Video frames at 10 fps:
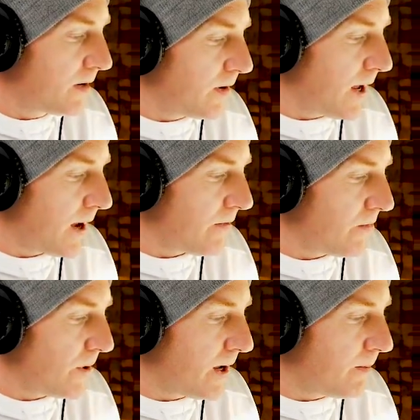And
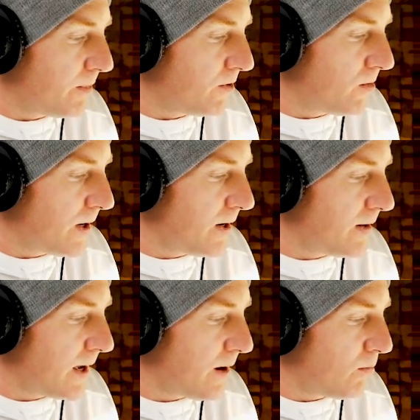halfway
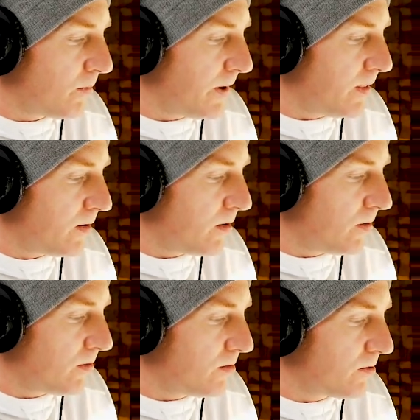between that will be the
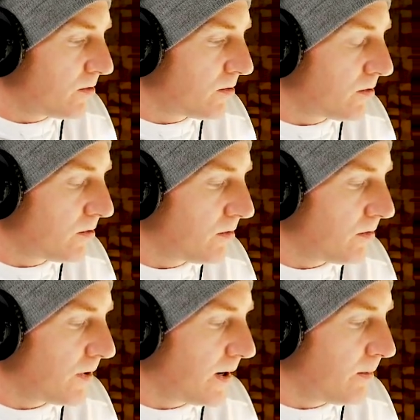nose,
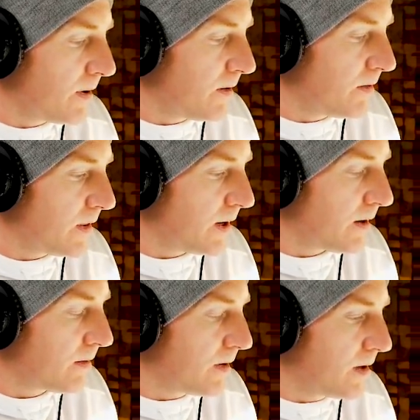right about
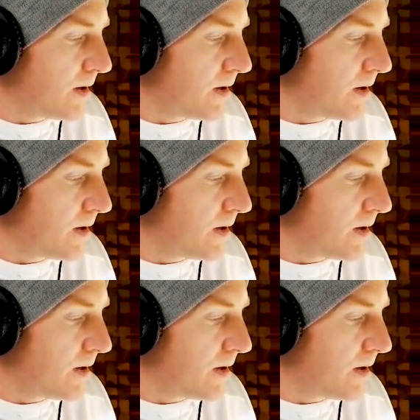there.